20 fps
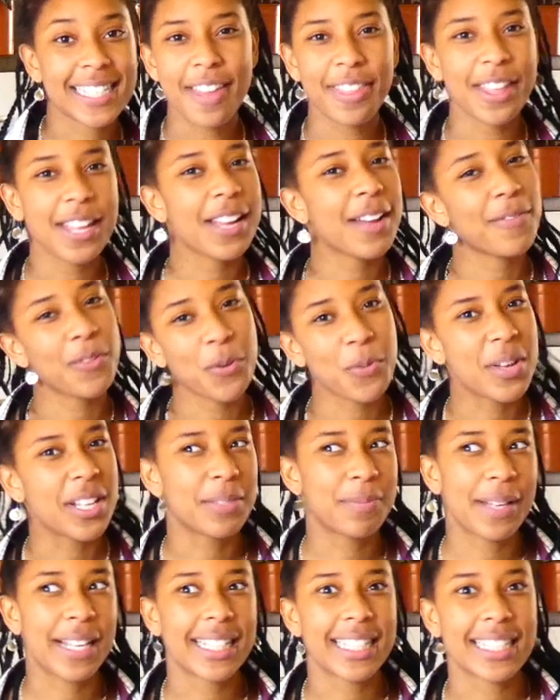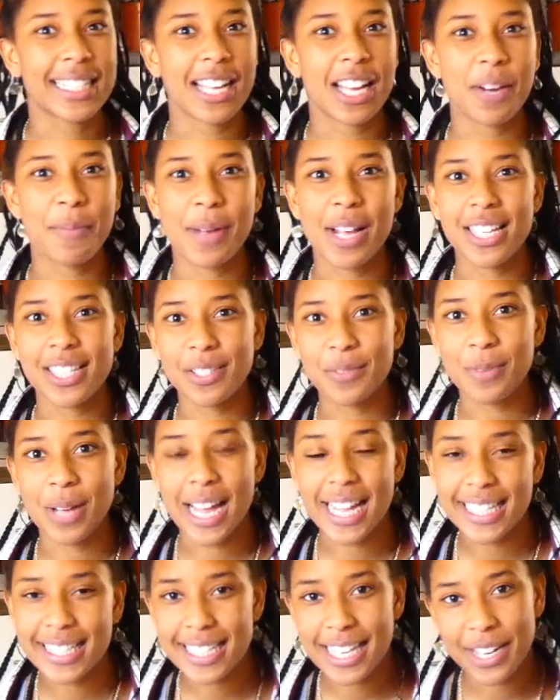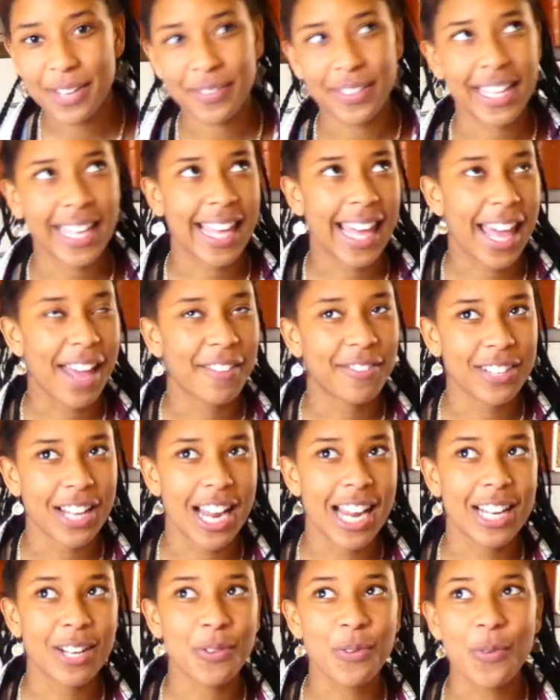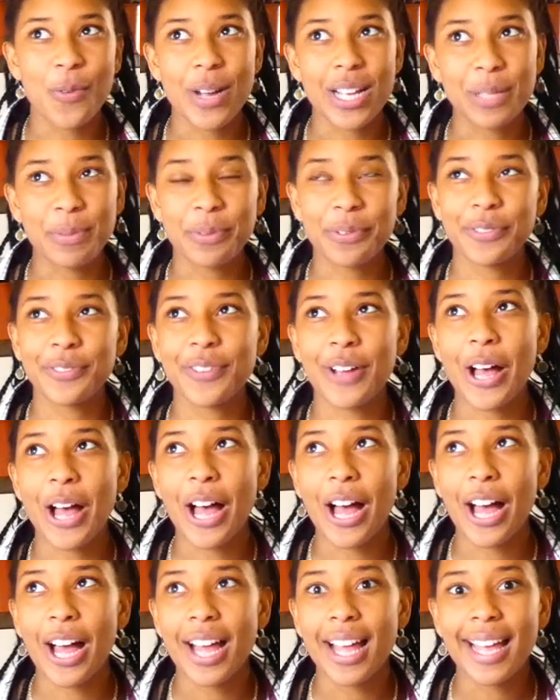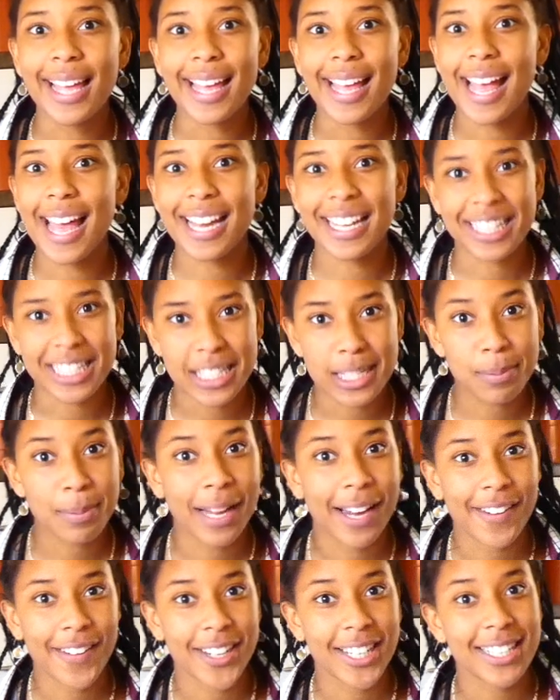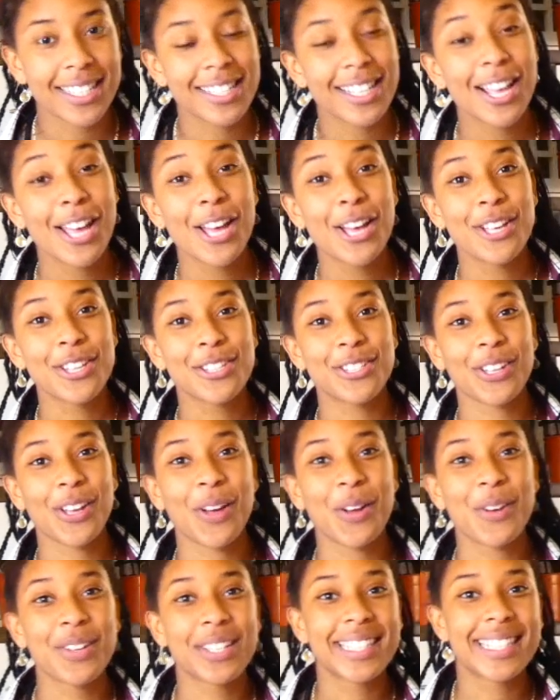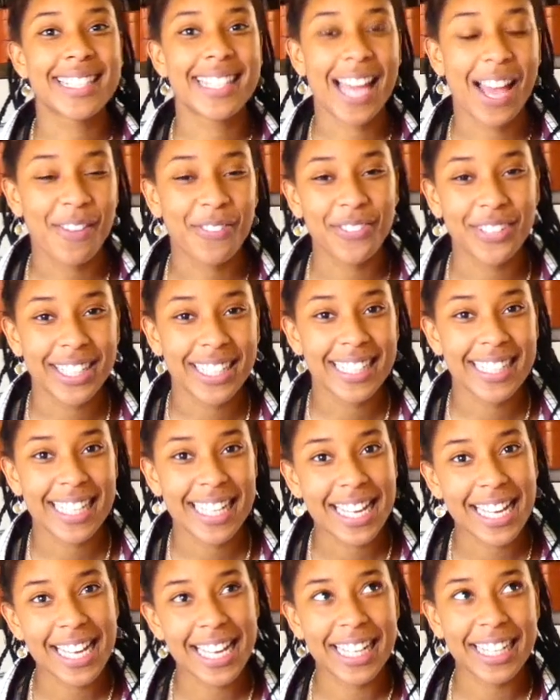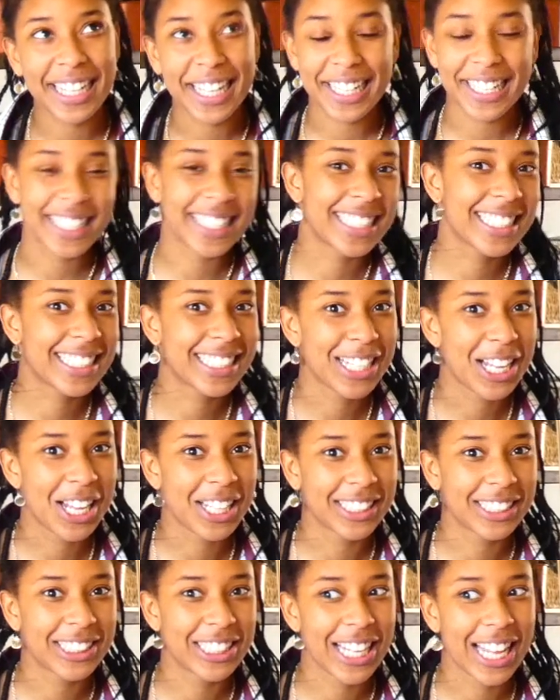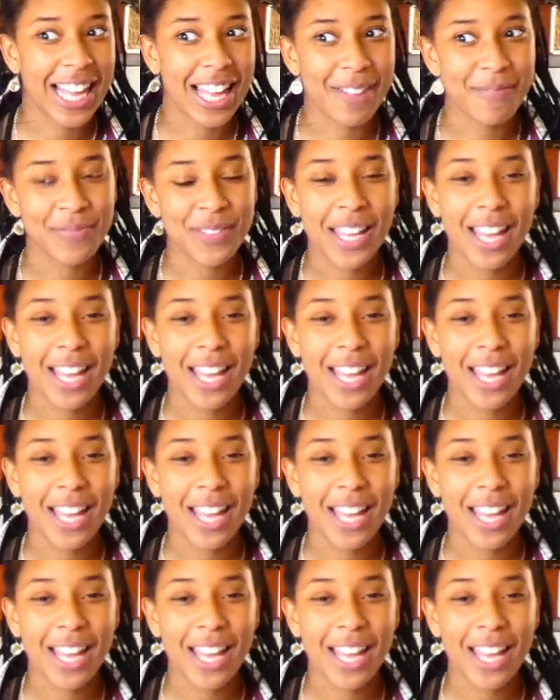I think I've always been this kind of person where instead of a gift, I always prefer an experience. So definitely, like in this last year,